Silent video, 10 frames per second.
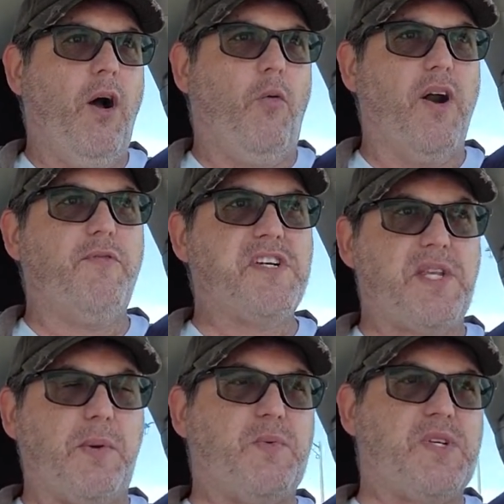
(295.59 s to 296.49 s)
one of which
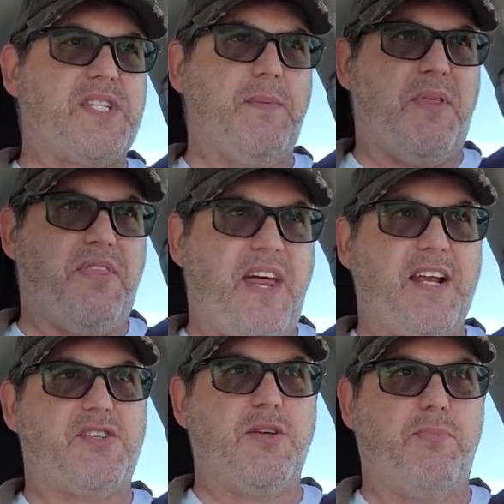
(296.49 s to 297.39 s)
was
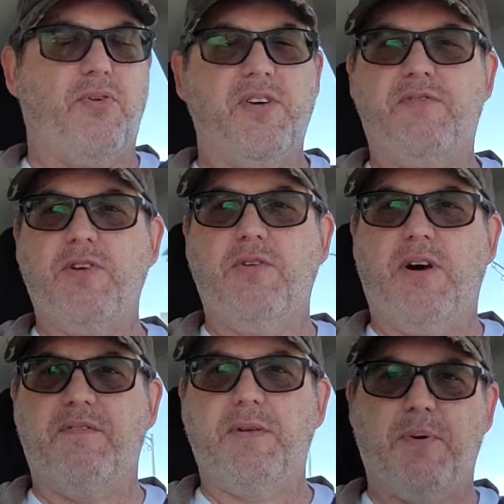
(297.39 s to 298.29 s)
sympathetic to the point of view
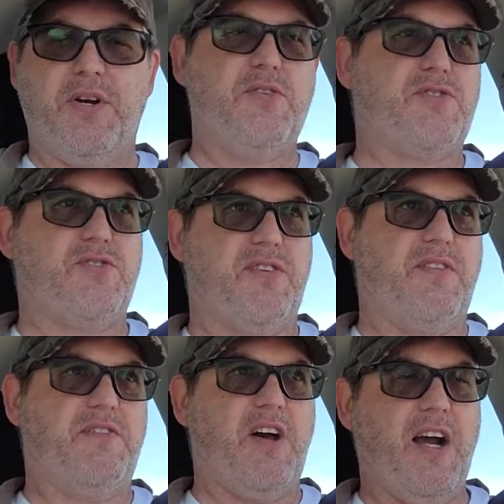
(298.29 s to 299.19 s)
of the producers of
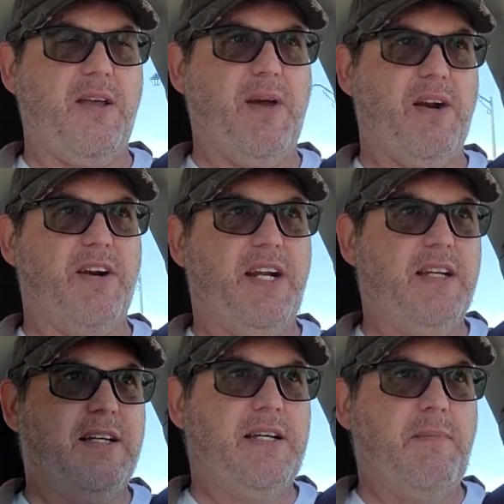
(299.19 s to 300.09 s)
the documentary.
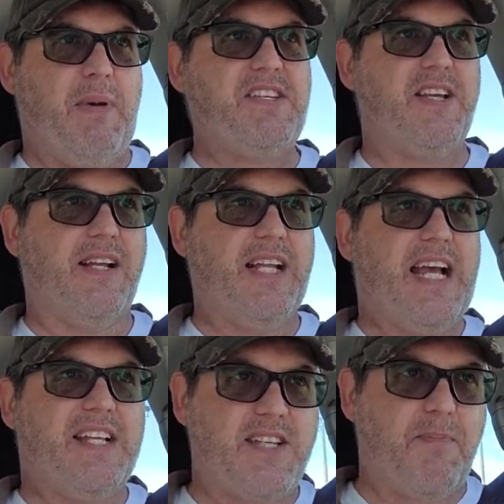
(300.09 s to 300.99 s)
Basically,
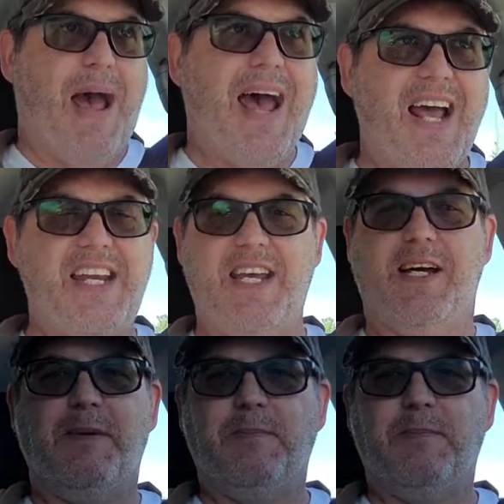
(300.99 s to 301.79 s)
it's a bad idea